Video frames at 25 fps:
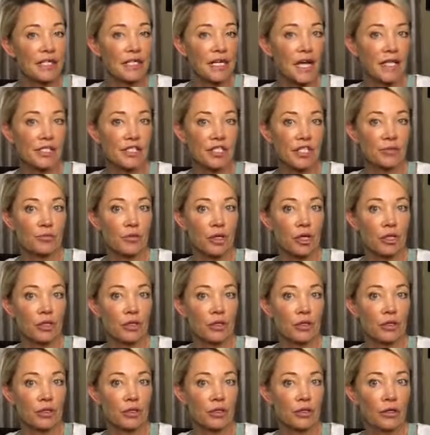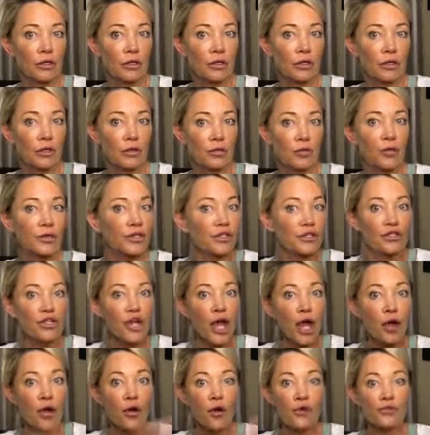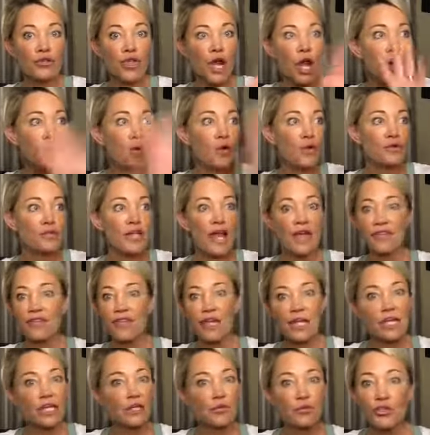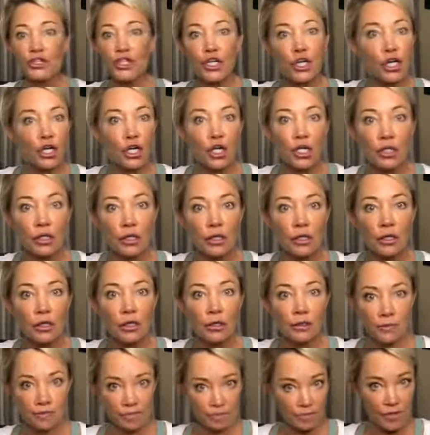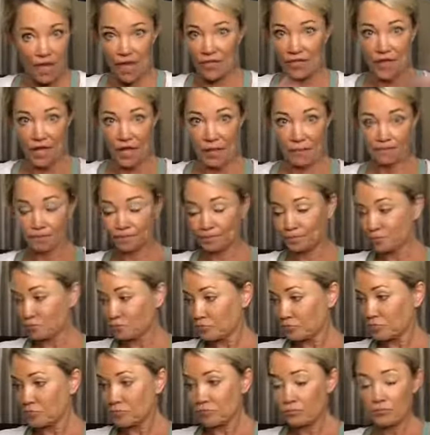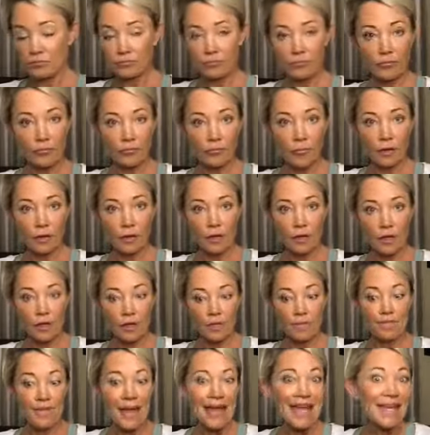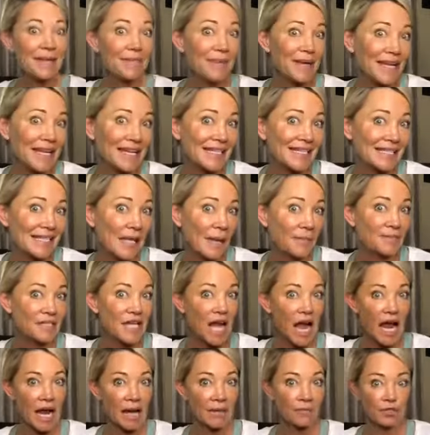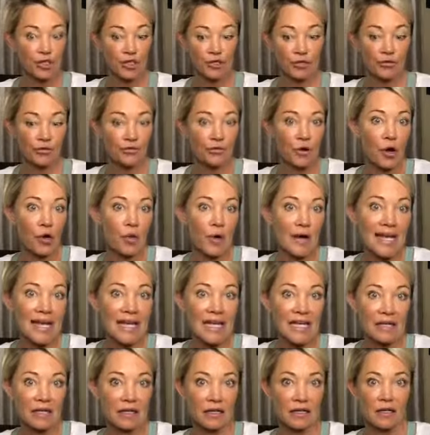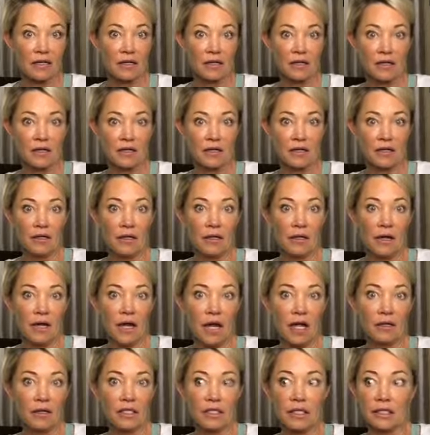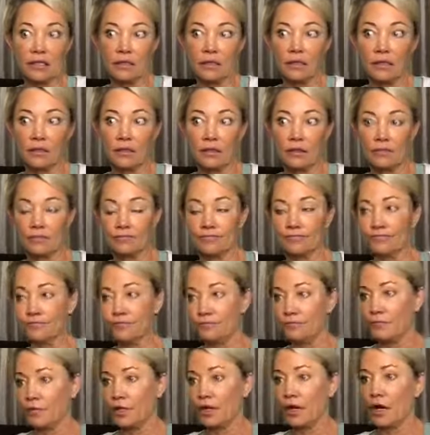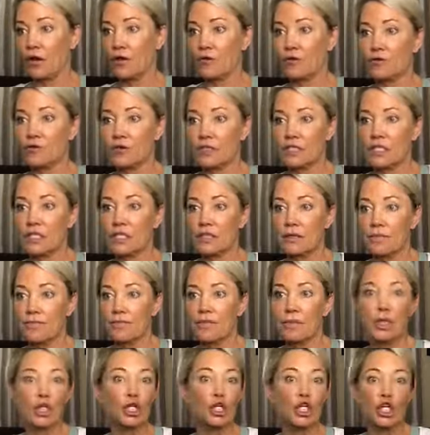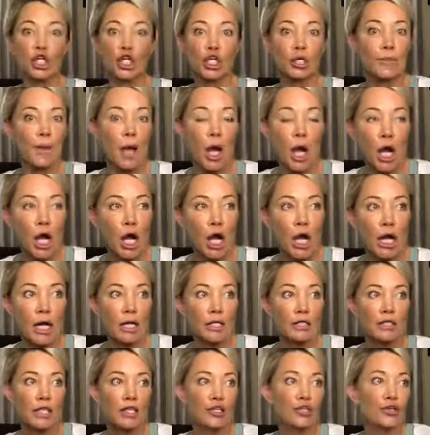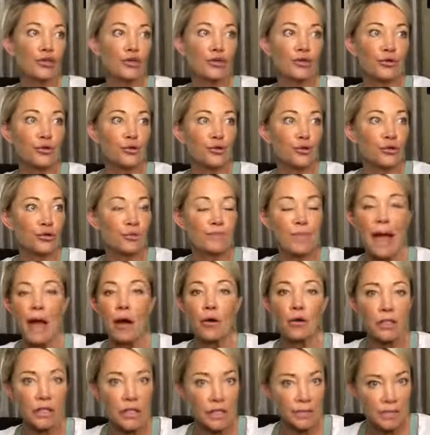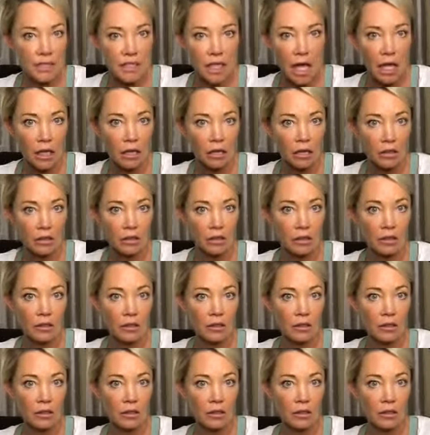a customer with nothing in return, nothing. Maybe sometimes you throw in a little, blurb on the new Power Lips color.